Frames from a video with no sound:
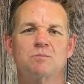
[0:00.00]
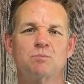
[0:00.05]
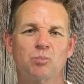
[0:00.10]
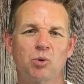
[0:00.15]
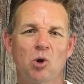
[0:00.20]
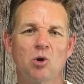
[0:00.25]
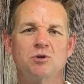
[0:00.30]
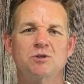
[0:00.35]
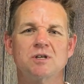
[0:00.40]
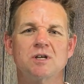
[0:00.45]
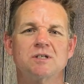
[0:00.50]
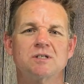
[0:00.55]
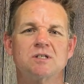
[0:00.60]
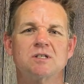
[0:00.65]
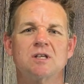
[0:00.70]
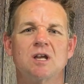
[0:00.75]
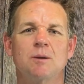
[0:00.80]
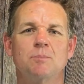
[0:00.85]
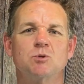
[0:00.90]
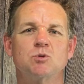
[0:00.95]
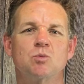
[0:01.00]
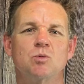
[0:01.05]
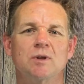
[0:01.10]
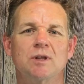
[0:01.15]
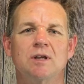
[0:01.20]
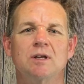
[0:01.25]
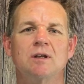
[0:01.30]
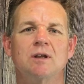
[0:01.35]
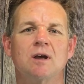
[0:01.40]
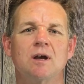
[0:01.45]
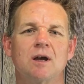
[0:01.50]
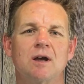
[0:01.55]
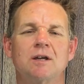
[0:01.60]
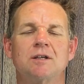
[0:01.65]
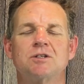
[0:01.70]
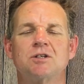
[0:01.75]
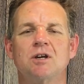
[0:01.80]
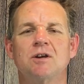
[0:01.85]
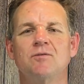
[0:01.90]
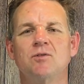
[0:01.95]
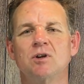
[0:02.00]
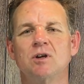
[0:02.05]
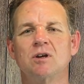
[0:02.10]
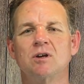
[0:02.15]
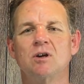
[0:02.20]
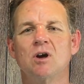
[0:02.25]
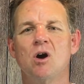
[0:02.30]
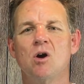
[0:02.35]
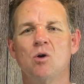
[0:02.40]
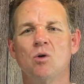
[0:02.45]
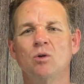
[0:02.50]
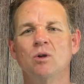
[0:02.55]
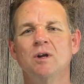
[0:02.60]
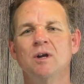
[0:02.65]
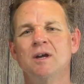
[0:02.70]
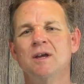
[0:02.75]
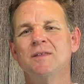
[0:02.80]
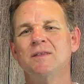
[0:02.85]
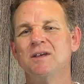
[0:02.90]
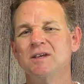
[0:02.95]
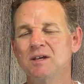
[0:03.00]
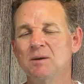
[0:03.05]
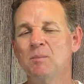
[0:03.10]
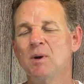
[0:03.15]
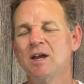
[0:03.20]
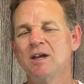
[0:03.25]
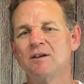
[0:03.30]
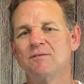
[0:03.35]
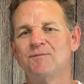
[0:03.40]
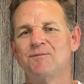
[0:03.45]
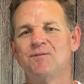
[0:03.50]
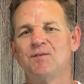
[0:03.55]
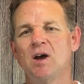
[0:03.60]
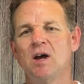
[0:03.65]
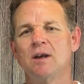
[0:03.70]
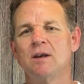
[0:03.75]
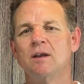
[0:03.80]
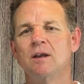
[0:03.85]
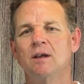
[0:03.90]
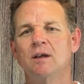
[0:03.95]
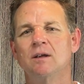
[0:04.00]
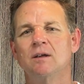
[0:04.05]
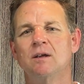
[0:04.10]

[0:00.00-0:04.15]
process steps within achieving a goal that you make it fun.